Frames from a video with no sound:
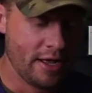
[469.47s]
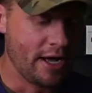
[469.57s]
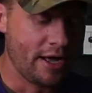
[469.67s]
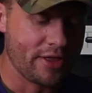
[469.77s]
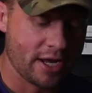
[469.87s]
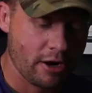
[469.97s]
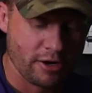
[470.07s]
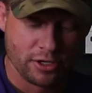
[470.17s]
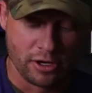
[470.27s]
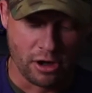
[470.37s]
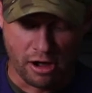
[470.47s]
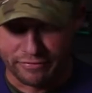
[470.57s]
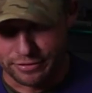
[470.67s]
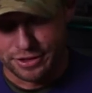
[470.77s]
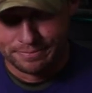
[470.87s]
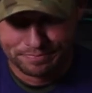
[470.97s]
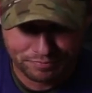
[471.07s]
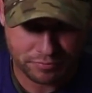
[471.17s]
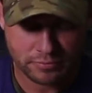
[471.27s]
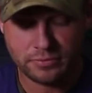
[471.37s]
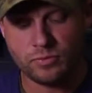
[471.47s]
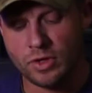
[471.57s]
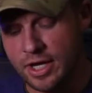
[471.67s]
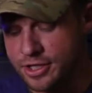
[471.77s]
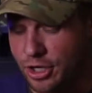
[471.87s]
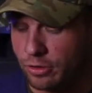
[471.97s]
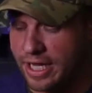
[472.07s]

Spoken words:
that Guard Dog offers. So,